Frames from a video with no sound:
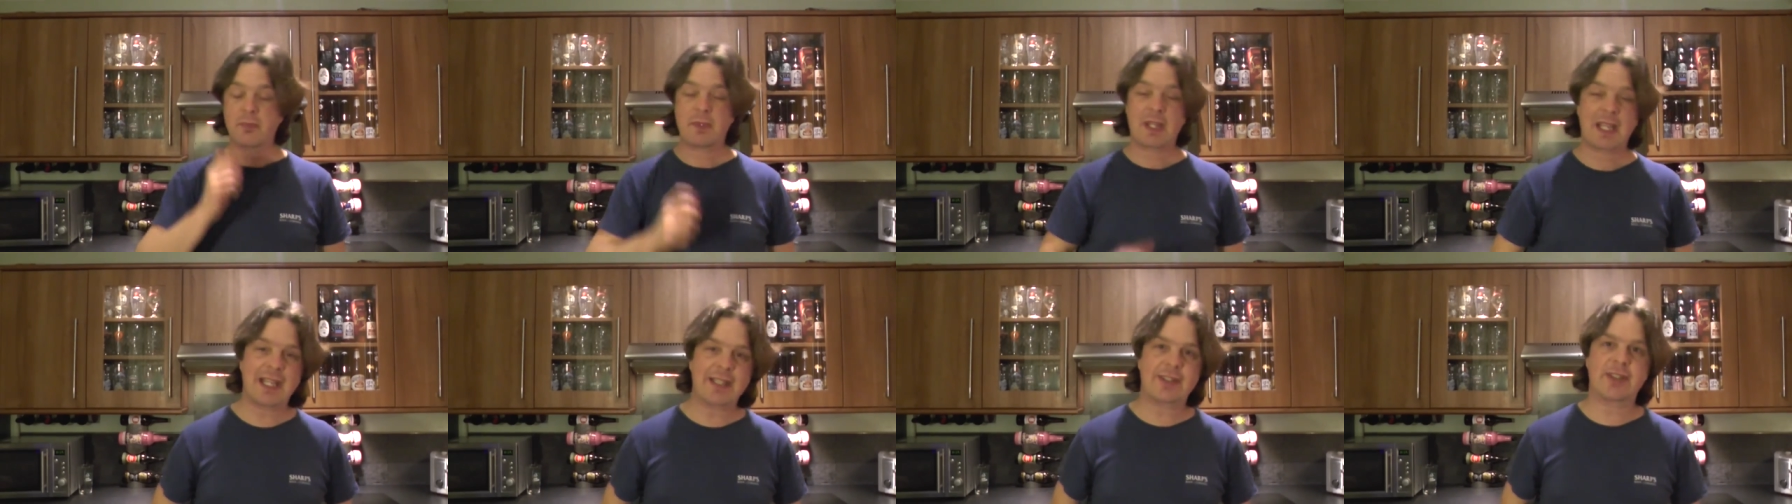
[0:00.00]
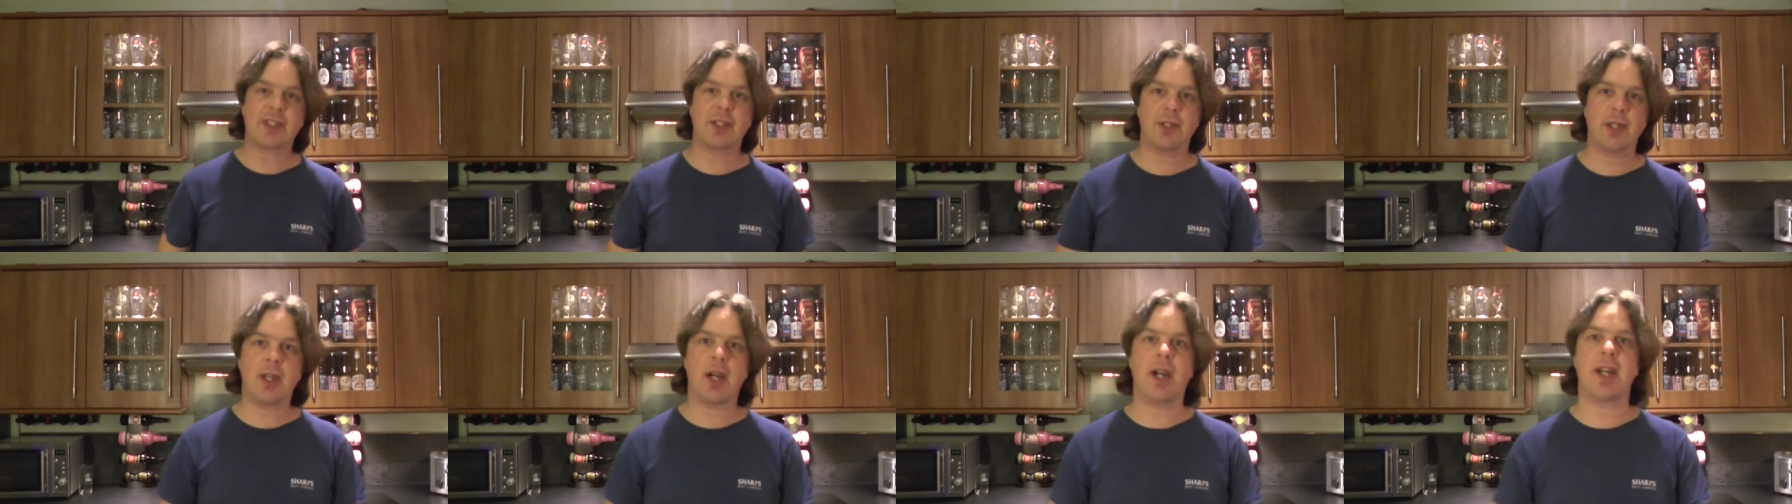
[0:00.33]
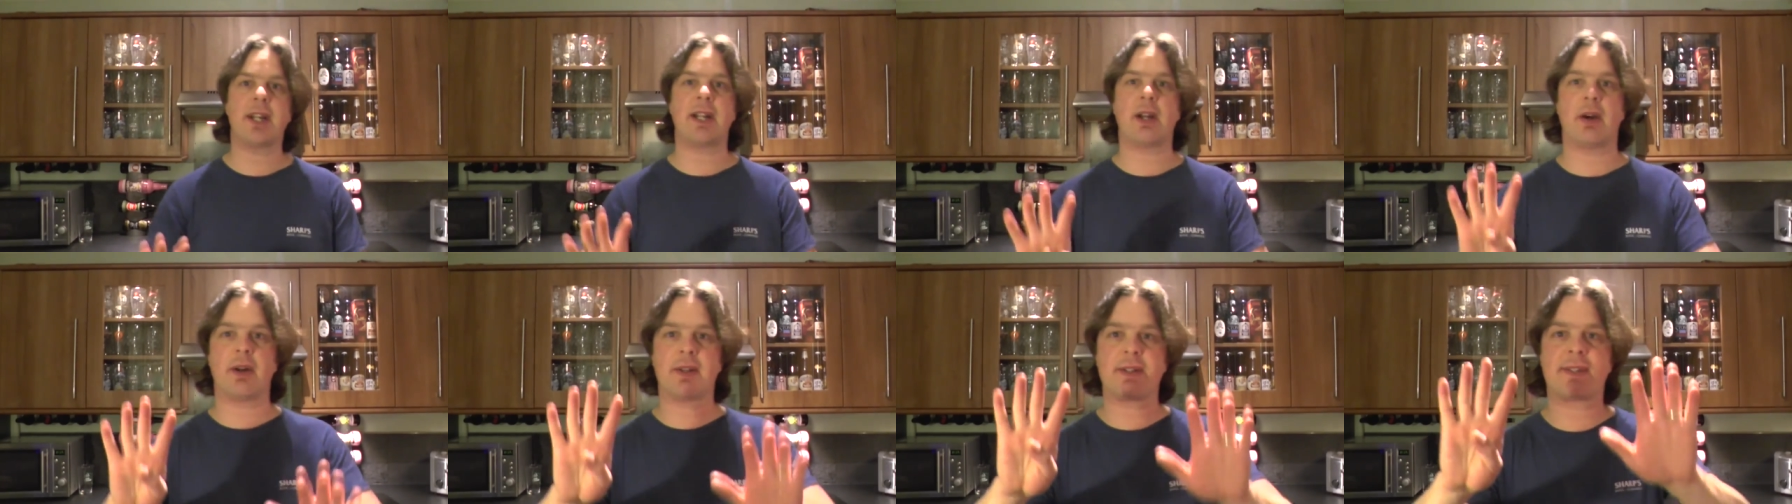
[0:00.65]
gets a
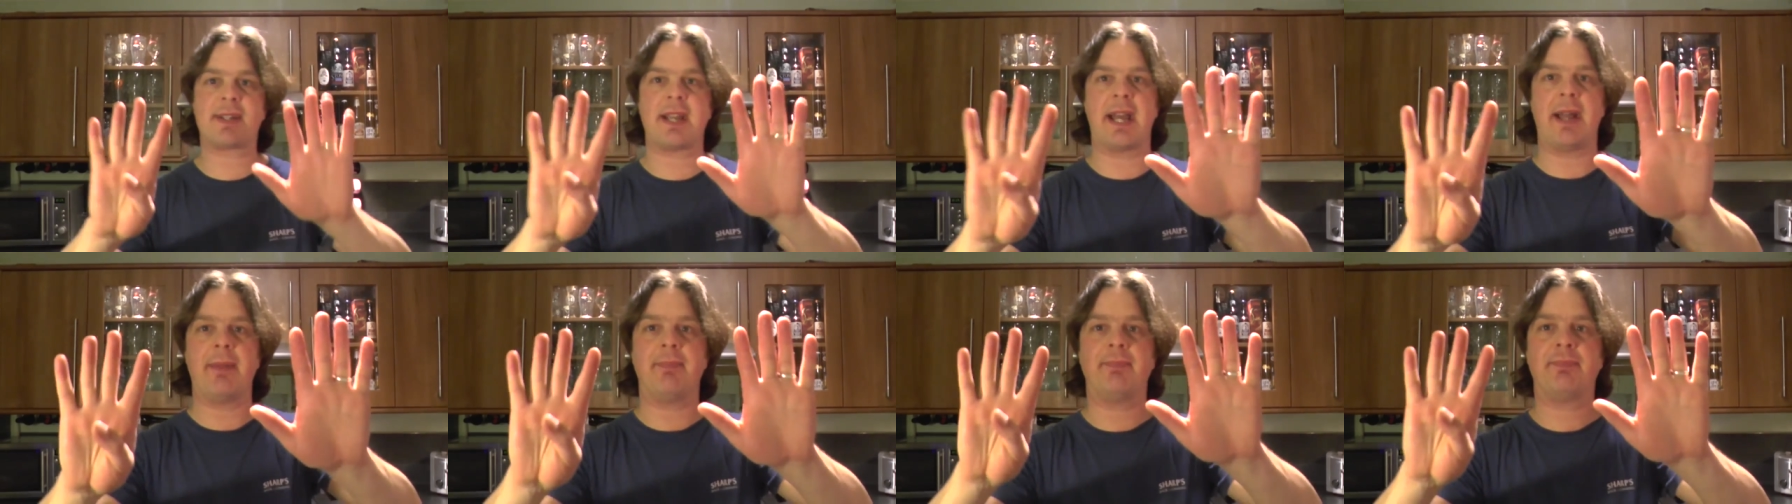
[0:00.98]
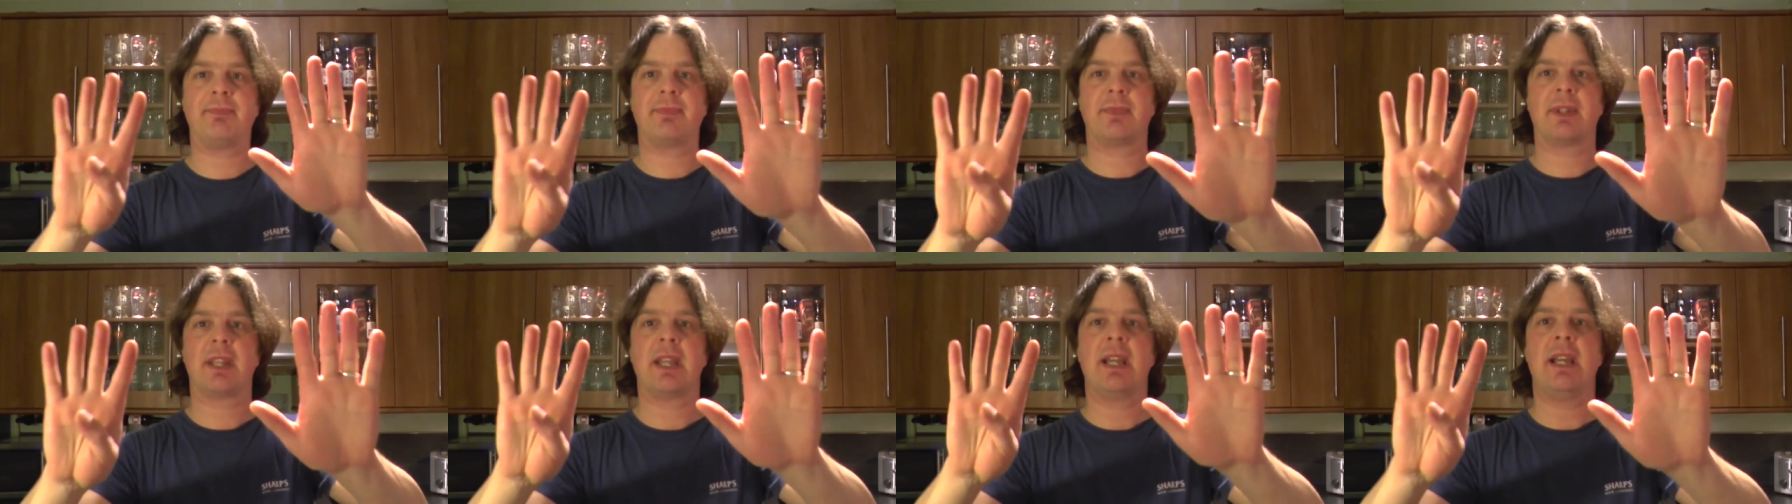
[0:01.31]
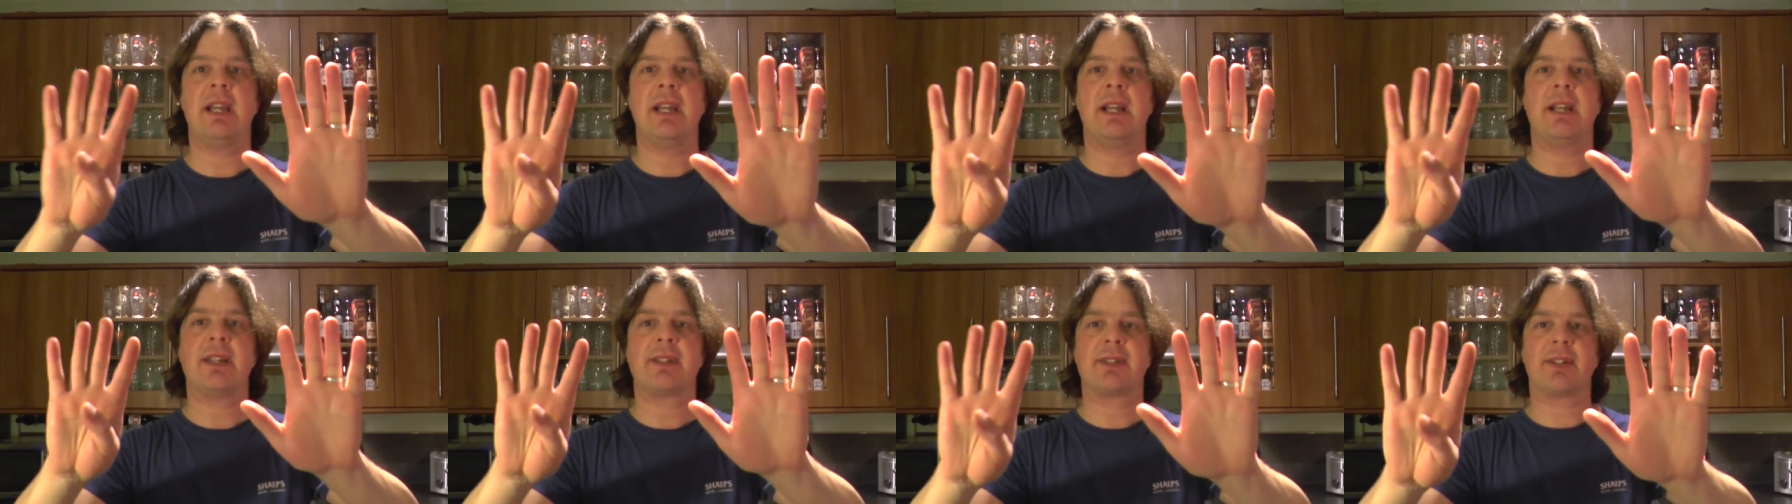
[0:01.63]
nine out of ten.
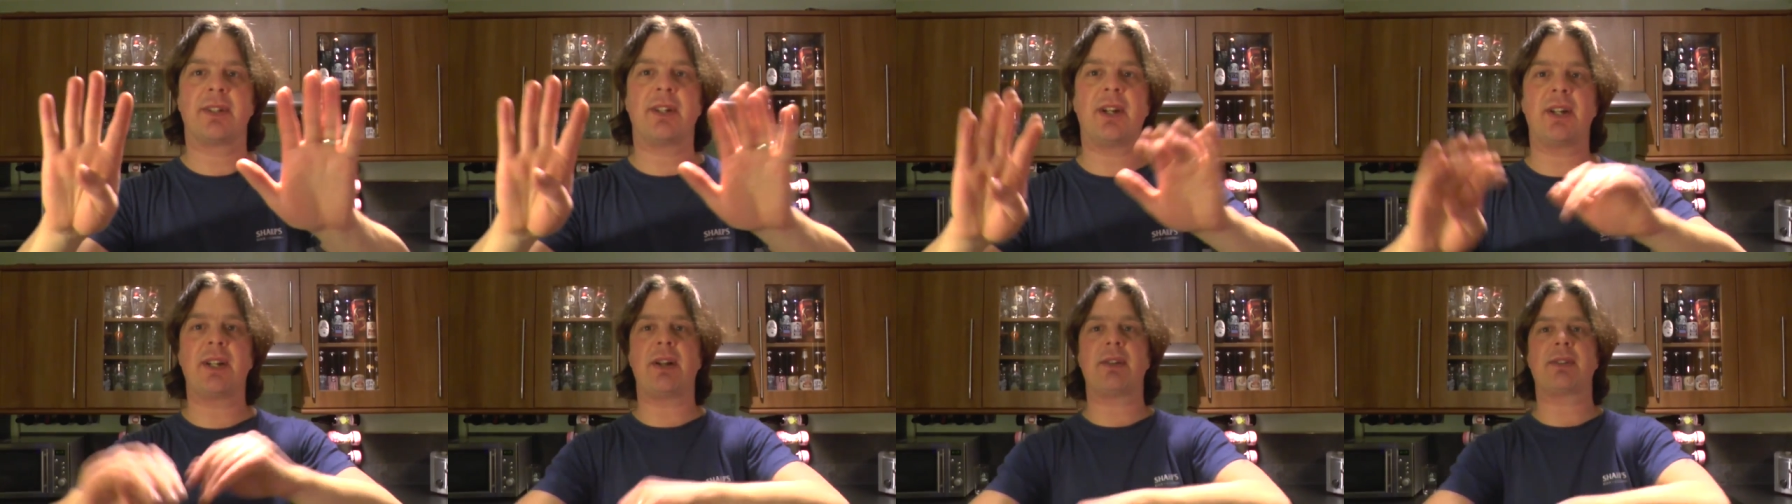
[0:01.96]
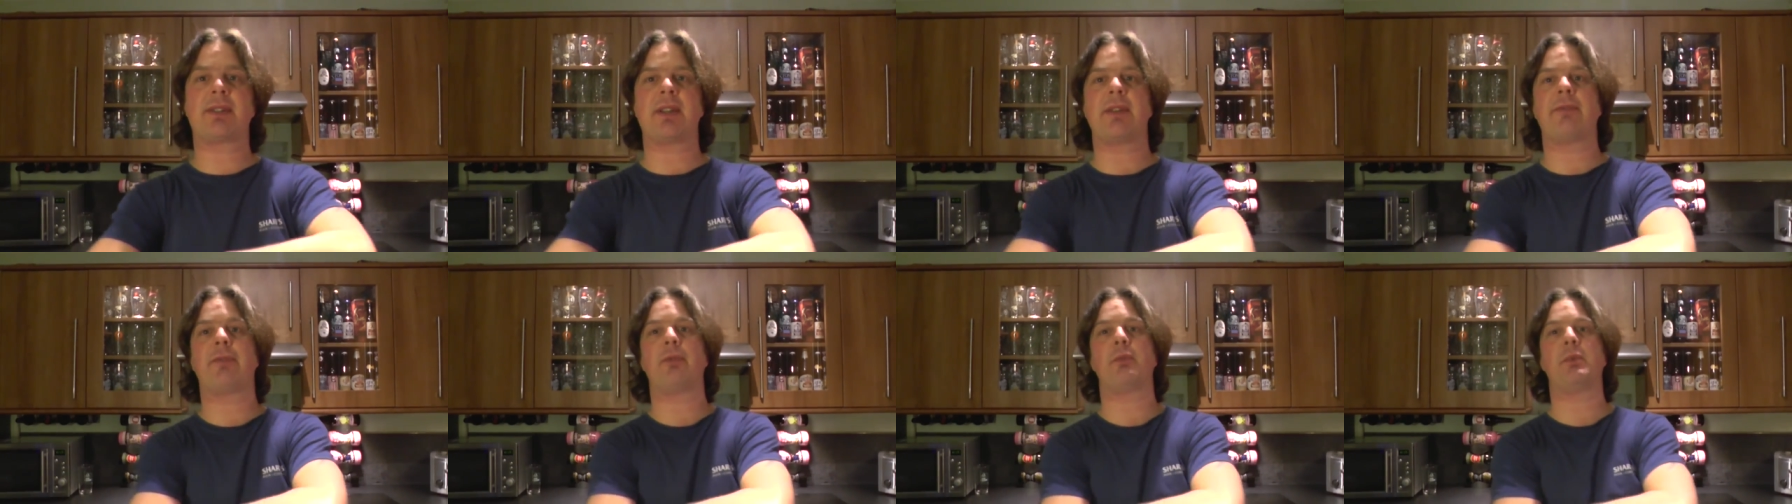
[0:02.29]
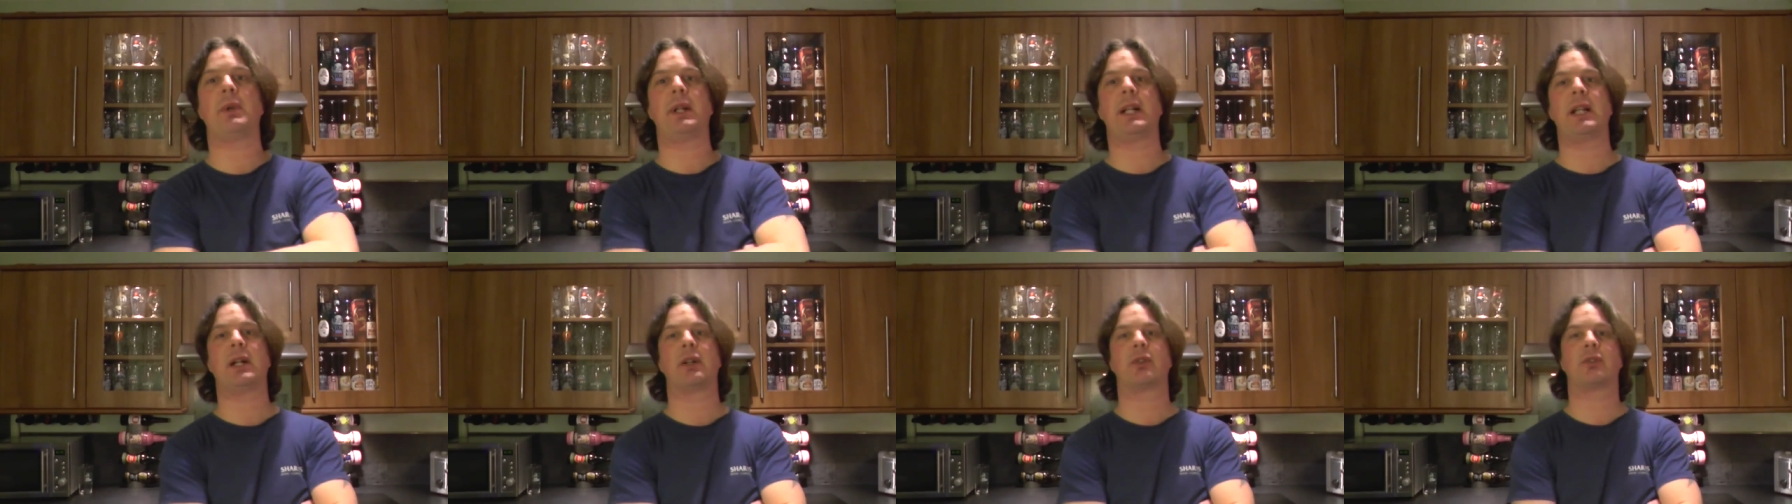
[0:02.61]
It's a nine out of ten for
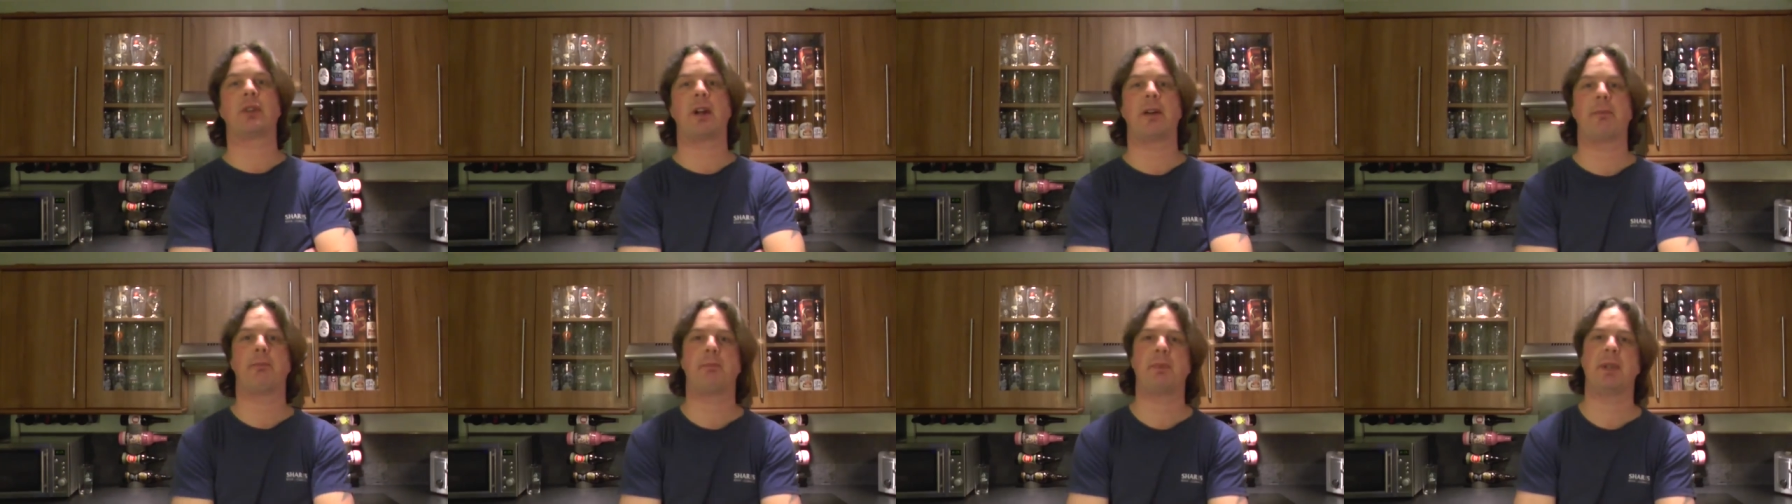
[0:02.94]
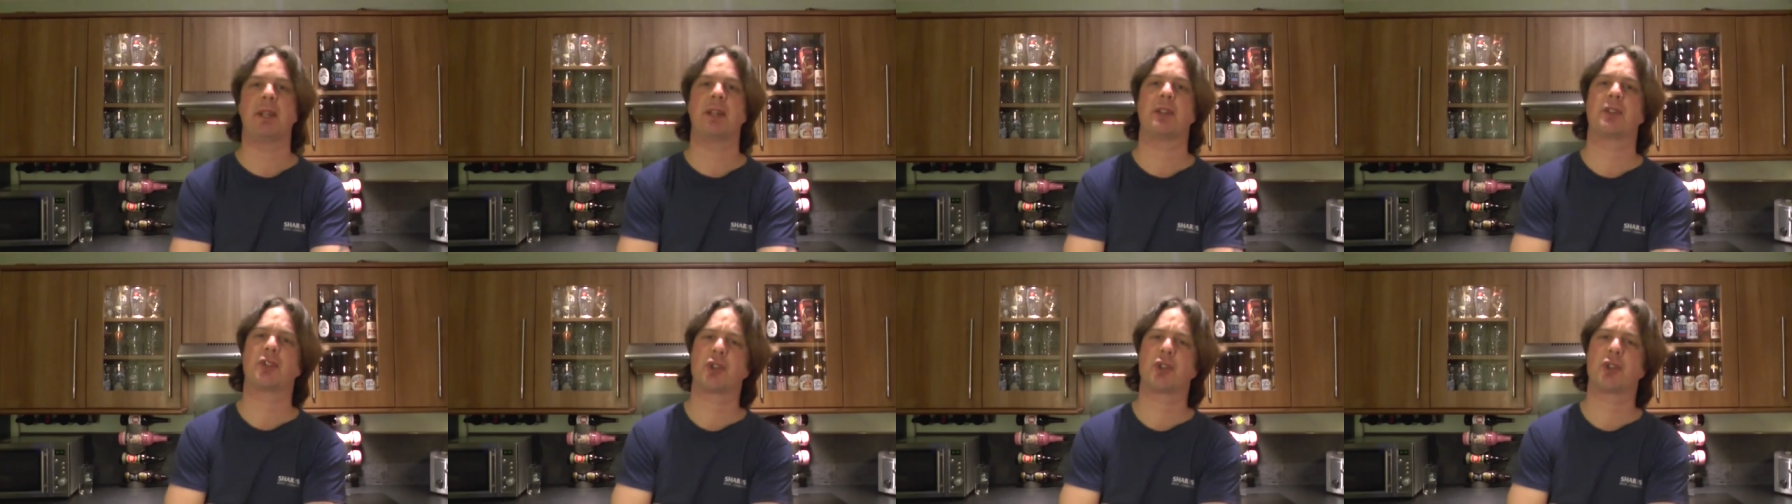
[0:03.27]
Real Ale Craft Beer.